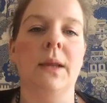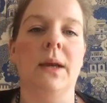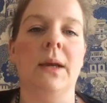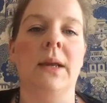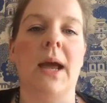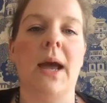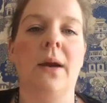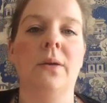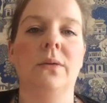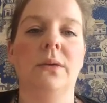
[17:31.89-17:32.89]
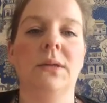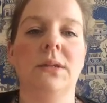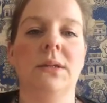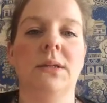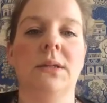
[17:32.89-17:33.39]
and
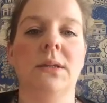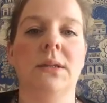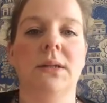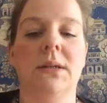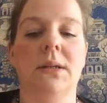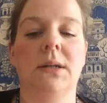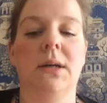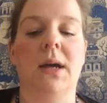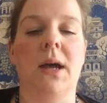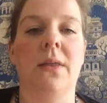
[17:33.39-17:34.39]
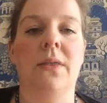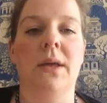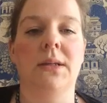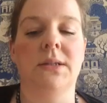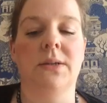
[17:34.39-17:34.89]
out, and
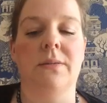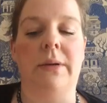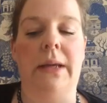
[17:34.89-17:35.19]
that's 3.